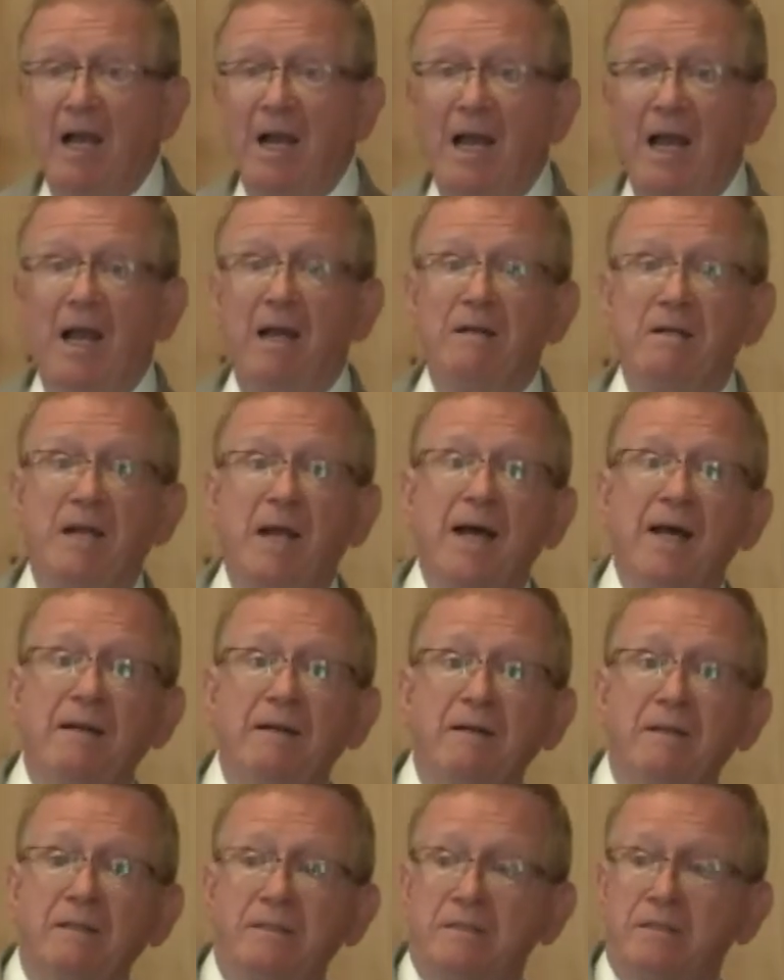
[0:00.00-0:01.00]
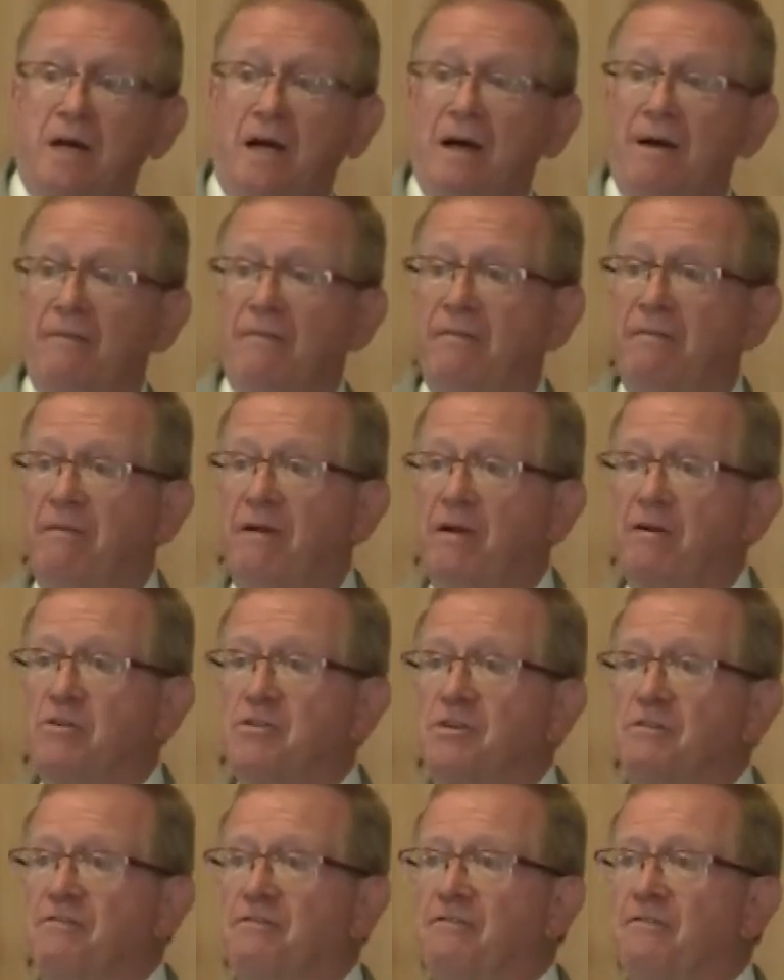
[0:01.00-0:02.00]
And yet, there's
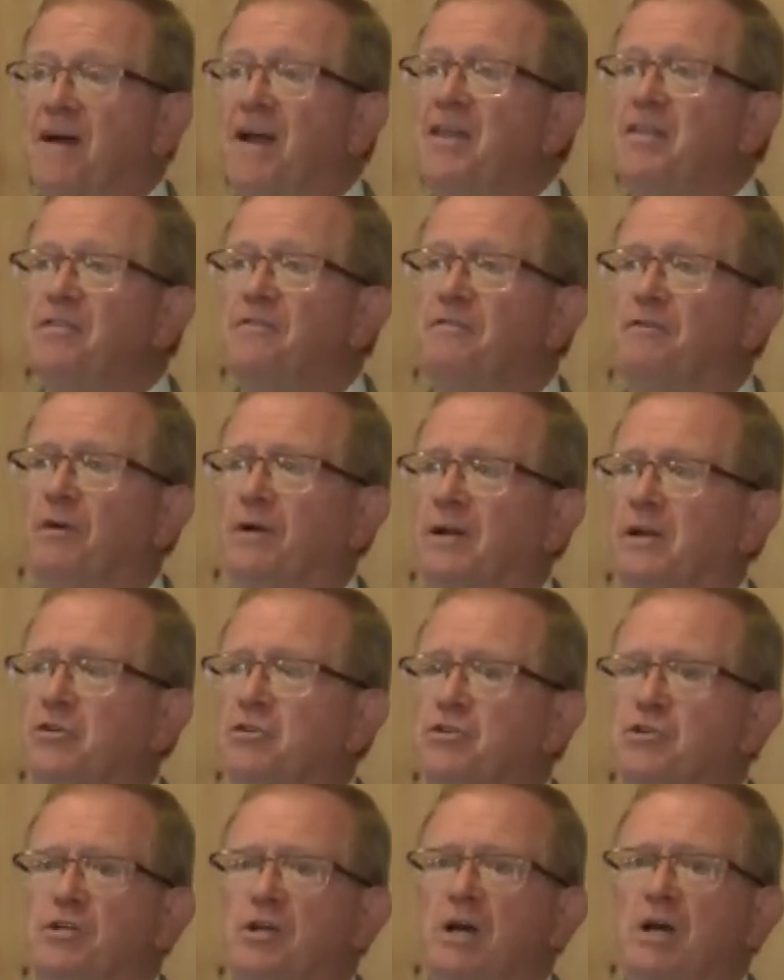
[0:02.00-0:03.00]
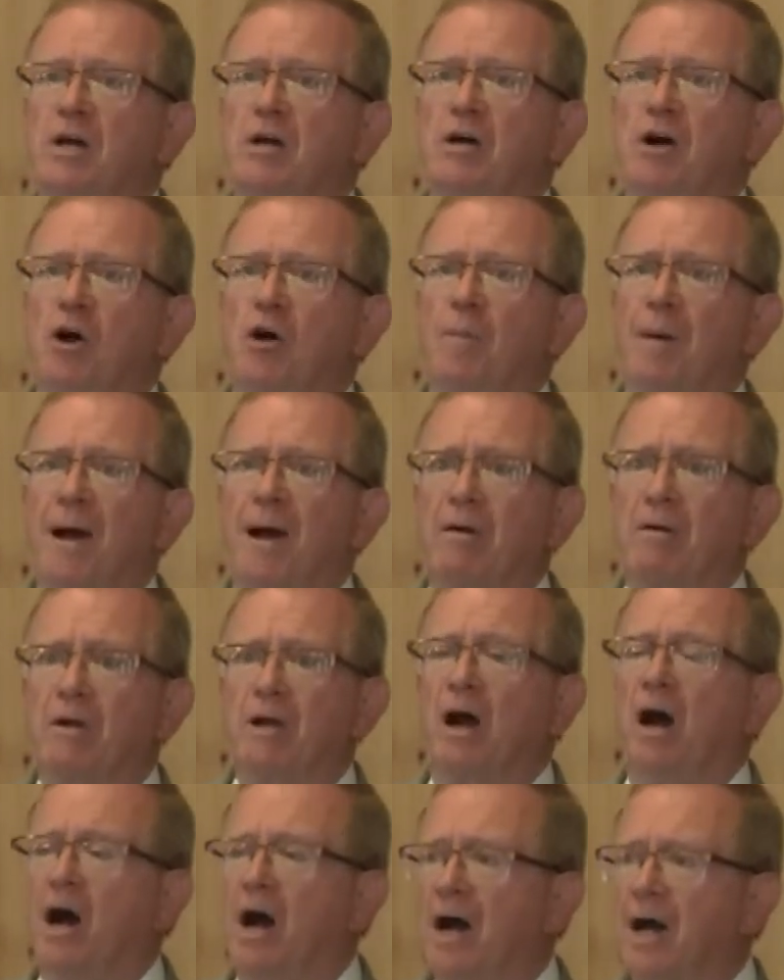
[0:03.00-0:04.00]
a faithfulness about
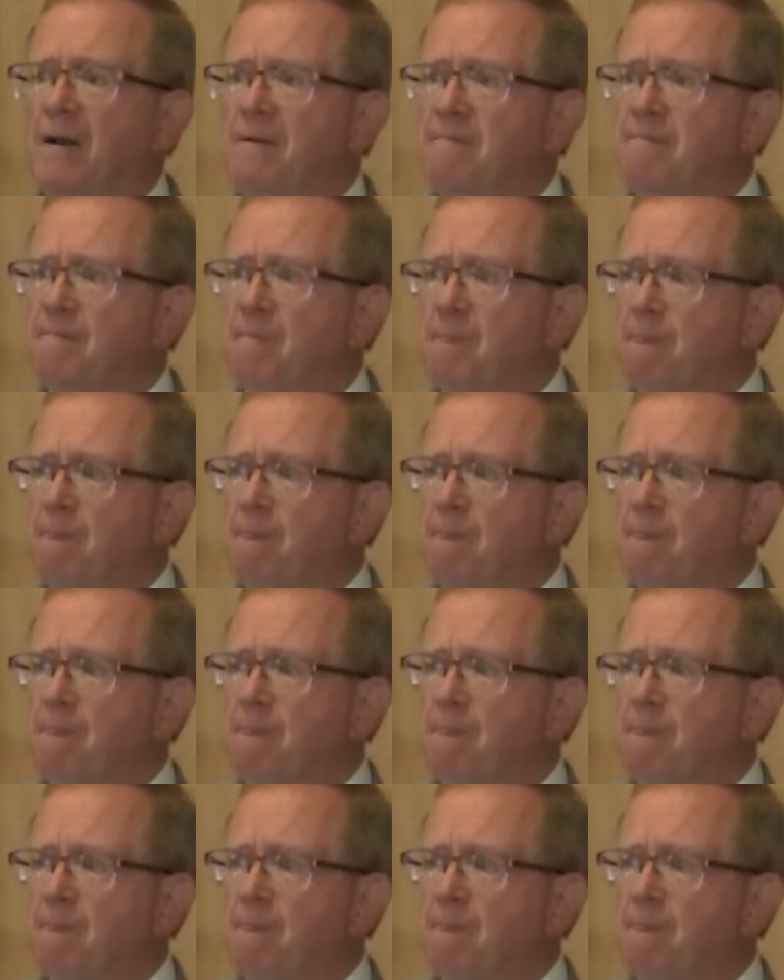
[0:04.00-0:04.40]
God